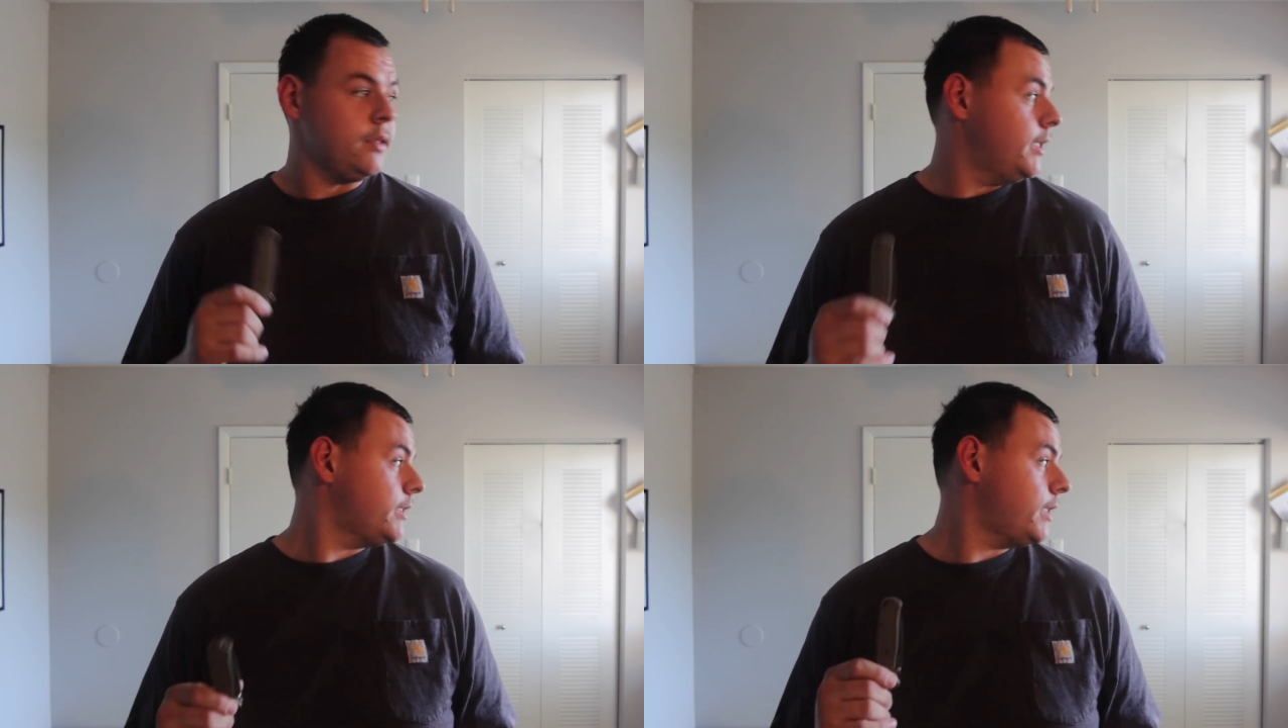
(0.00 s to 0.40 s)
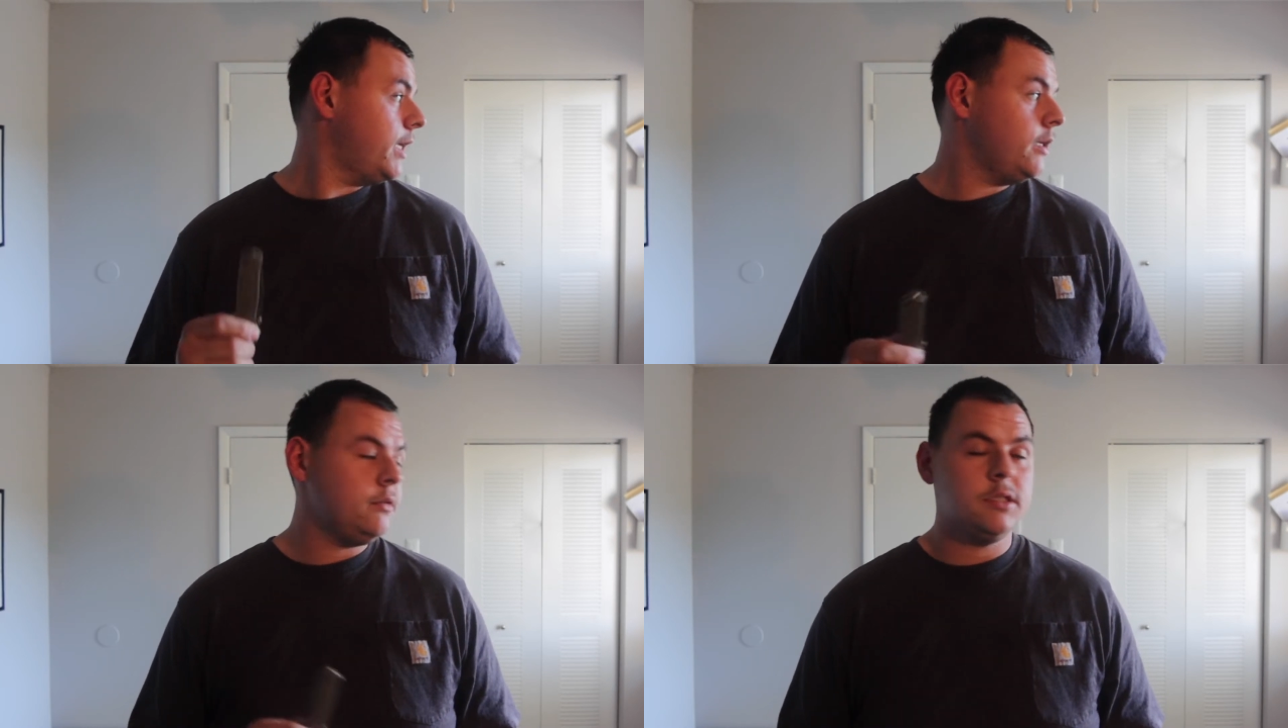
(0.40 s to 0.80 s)
this
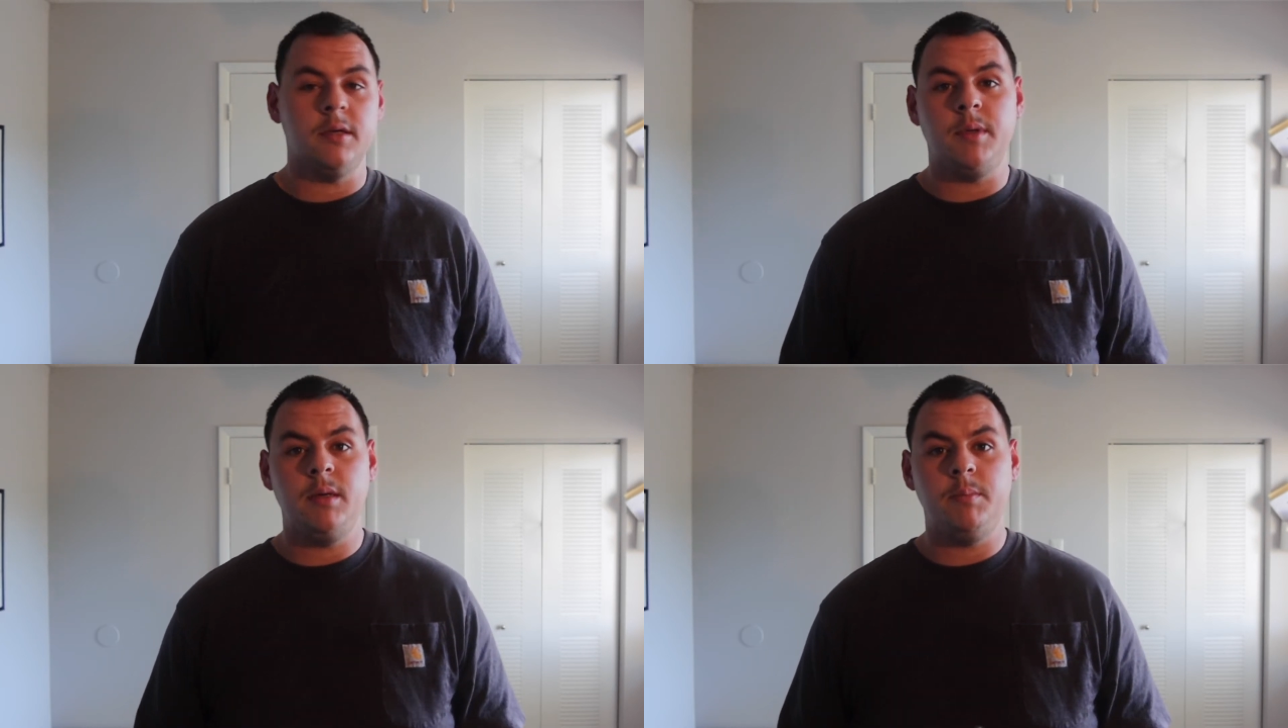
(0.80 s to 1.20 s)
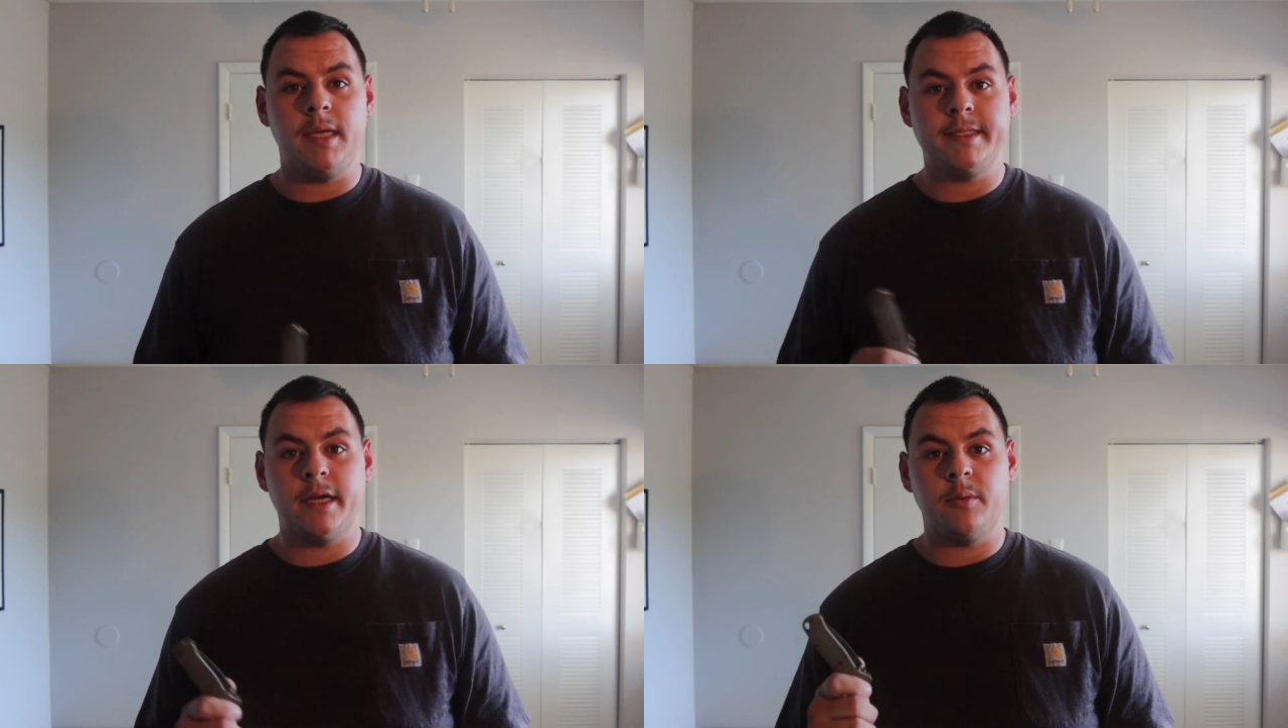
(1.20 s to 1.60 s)
thing to me
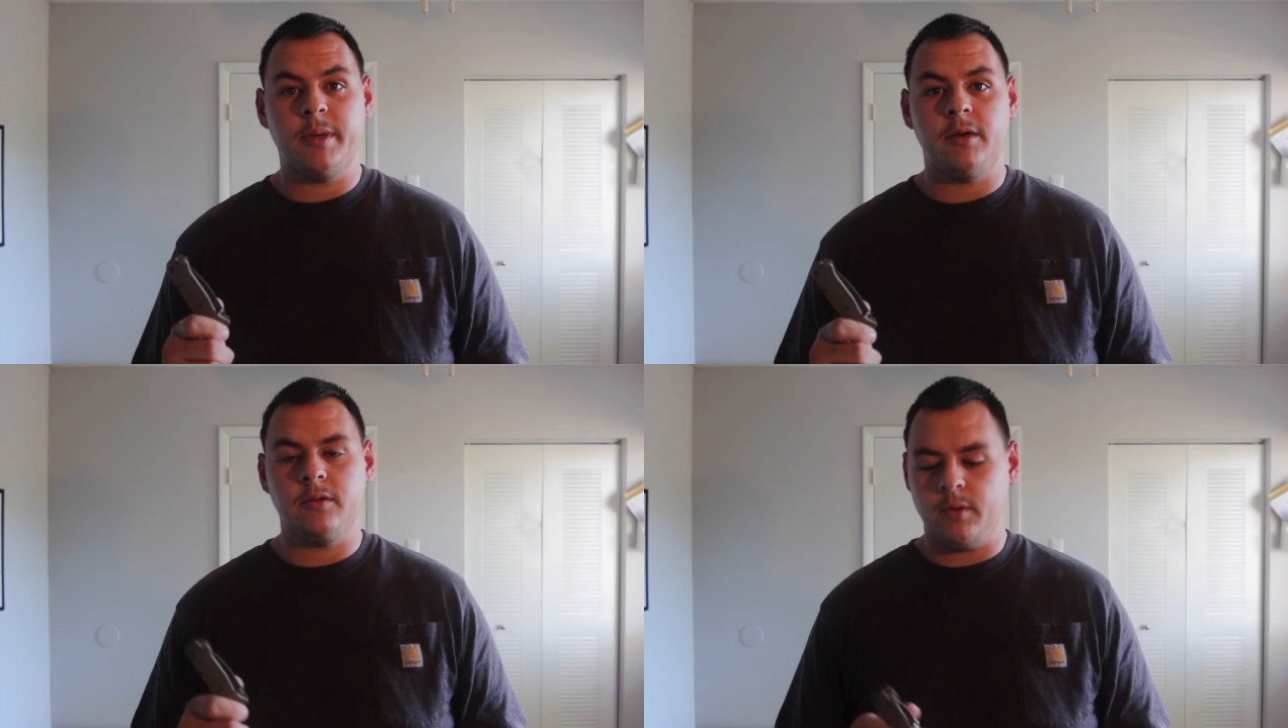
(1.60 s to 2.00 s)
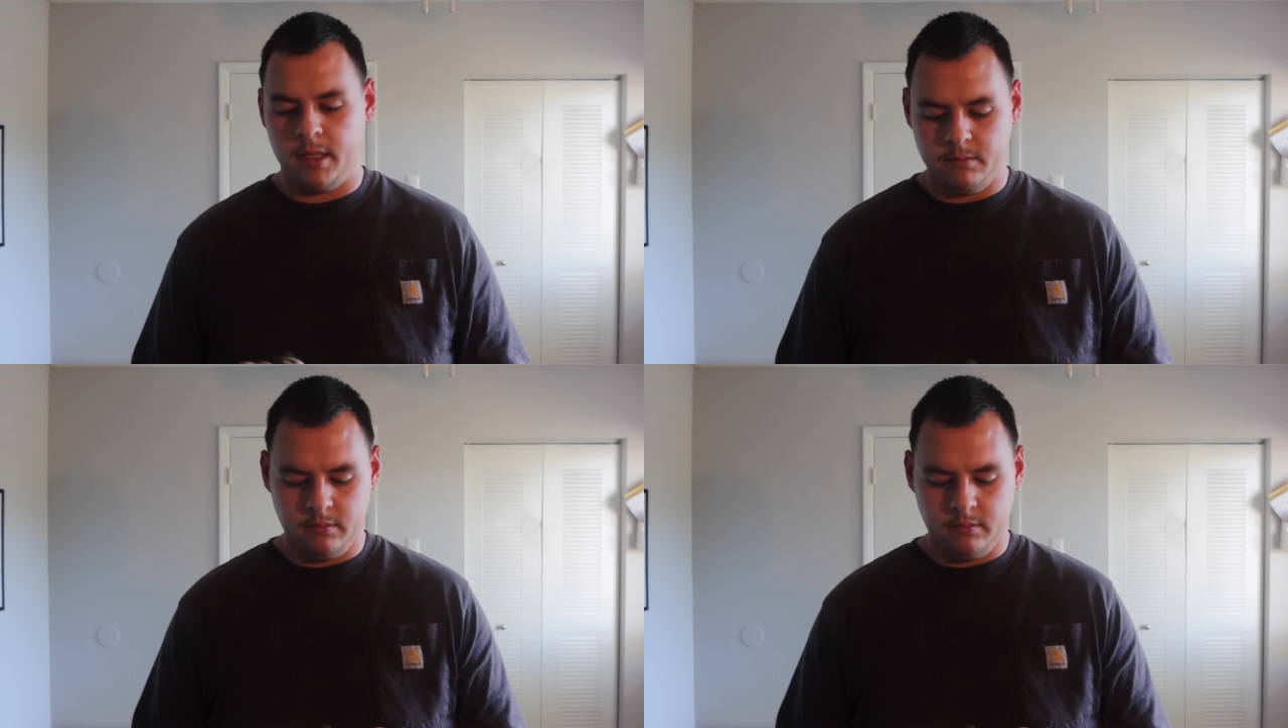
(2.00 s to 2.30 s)
beats out a pair 3.